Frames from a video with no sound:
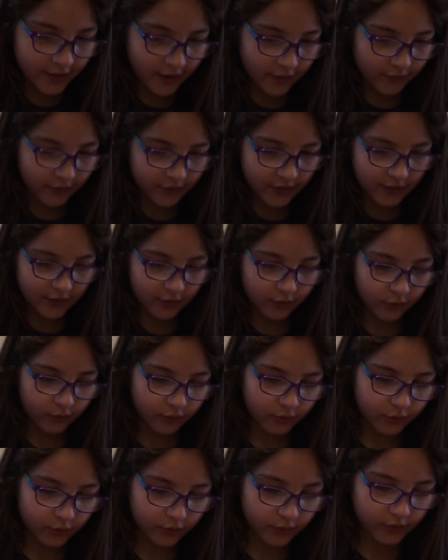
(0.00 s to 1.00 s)
is it with this
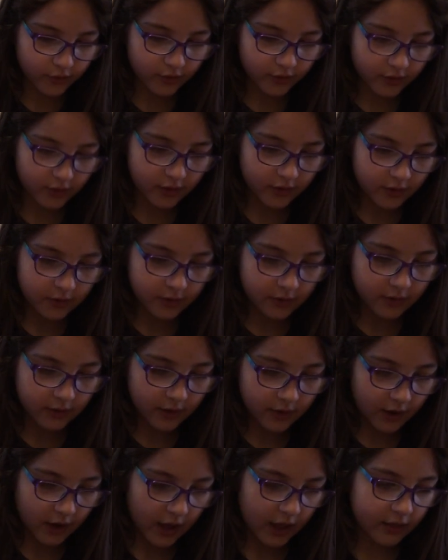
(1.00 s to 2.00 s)
horse?
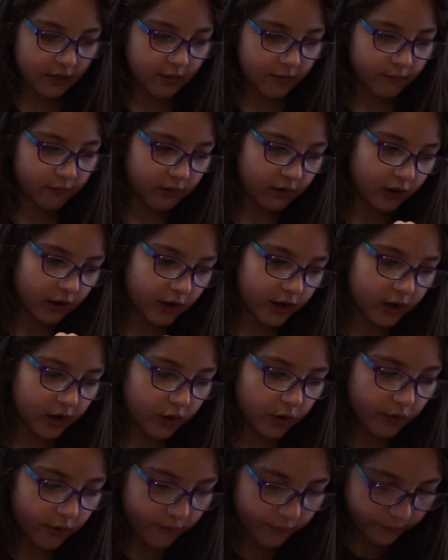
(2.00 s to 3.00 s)
Head's
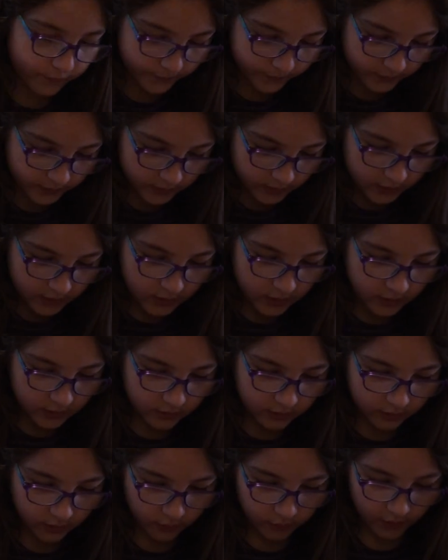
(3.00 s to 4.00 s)
flying off.
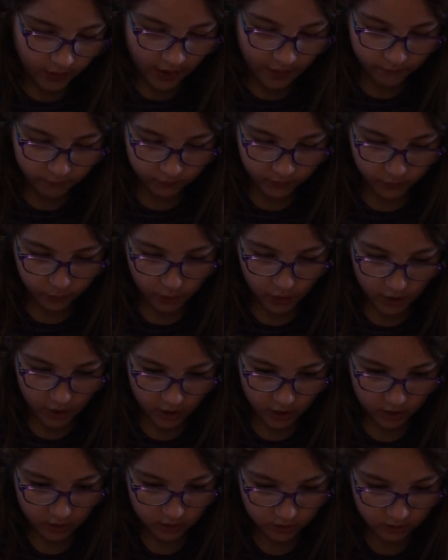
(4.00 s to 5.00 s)
It's going
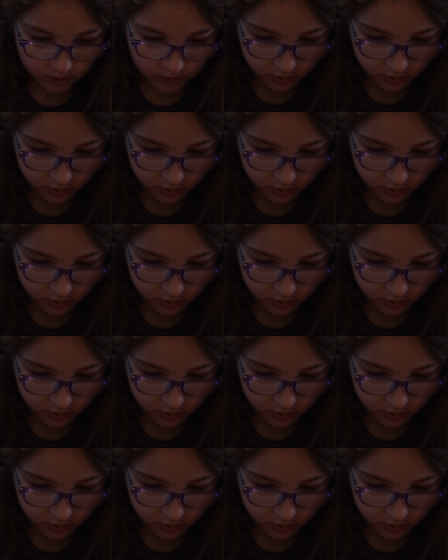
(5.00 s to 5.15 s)
everywhere.